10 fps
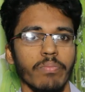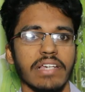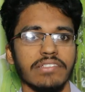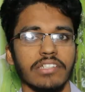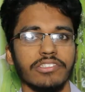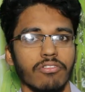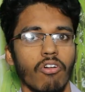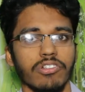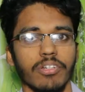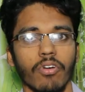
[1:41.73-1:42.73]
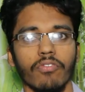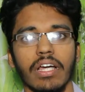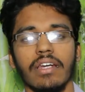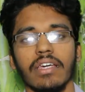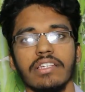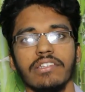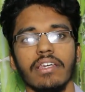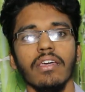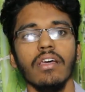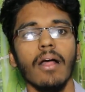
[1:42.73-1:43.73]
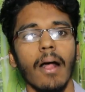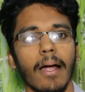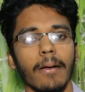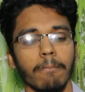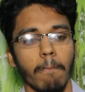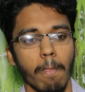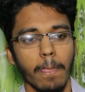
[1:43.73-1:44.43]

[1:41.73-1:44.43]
basics concept of that easily and